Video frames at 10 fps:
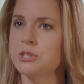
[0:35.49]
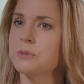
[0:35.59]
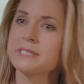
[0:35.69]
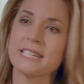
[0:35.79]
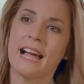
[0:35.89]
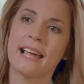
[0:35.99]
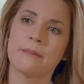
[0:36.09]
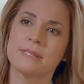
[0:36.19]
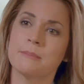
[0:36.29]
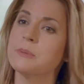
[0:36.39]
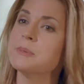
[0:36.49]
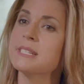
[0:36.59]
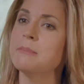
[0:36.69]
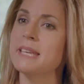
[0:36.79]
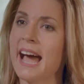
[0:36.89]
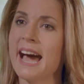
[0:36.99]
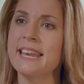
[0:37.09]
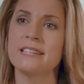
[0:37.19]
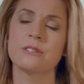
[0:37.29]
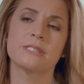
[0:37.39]
over time. Symptoms can be
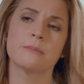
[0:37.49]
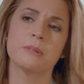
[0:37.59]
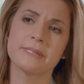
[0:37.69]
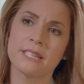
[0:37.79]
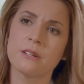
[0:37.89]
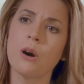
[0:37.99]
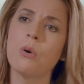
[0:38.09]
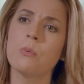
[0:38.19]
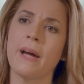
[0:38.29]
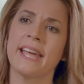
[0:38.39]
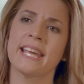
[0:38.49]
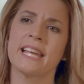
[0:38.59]
added or symptoms can go away,